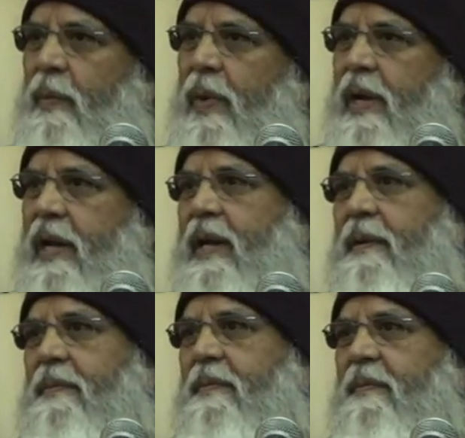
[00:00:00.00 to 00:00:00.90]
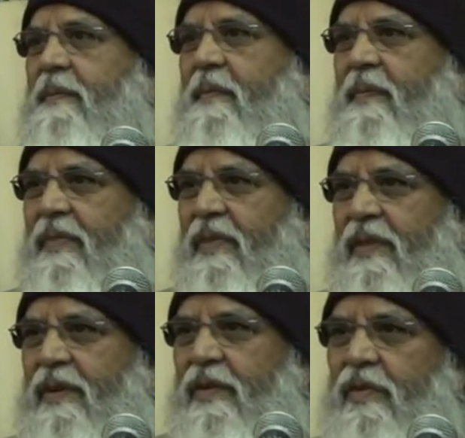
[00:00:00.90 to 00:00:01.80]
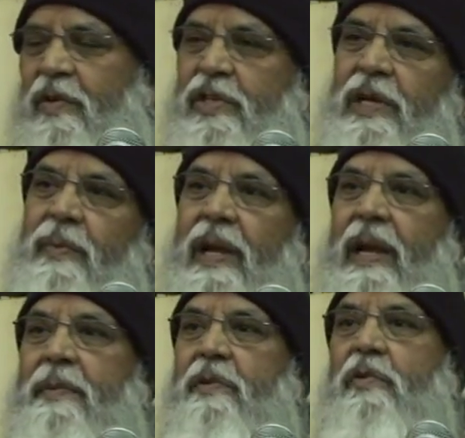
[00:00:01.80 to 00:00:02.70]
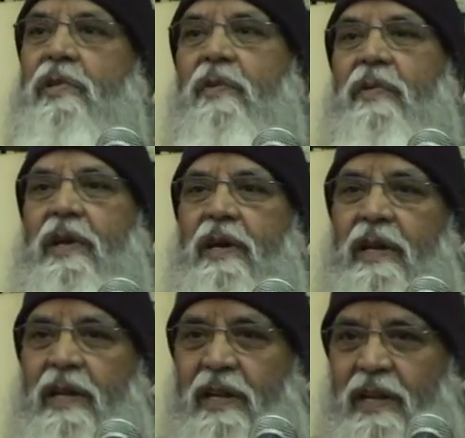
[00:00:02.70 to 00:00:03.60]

picked it up. So she became a social worker.